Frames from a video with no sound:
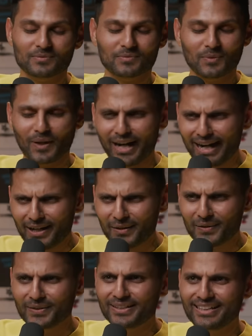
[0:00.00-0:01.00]
Wow.
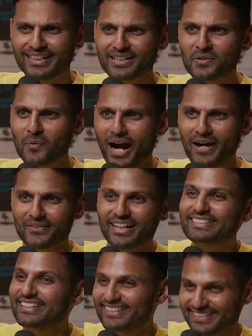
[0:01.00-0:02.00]
Wow,
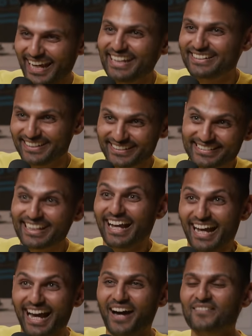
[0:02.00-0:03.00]
that's contagious.
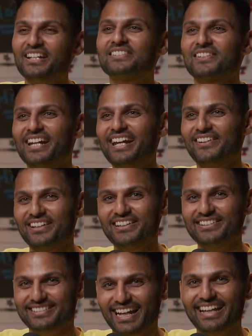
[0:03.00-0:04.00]
I'm literally hearing
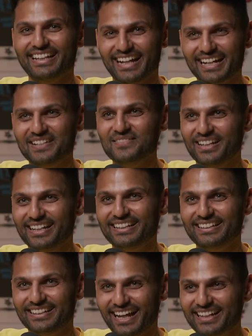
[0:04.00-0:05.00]
you say that and I'm
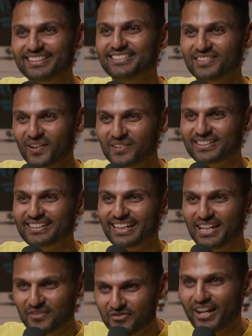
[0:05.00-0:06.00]
like, that is so
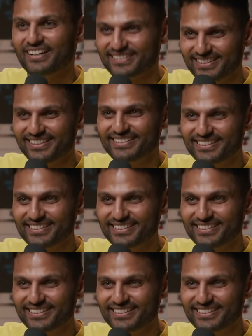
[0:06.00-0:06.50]
infectious.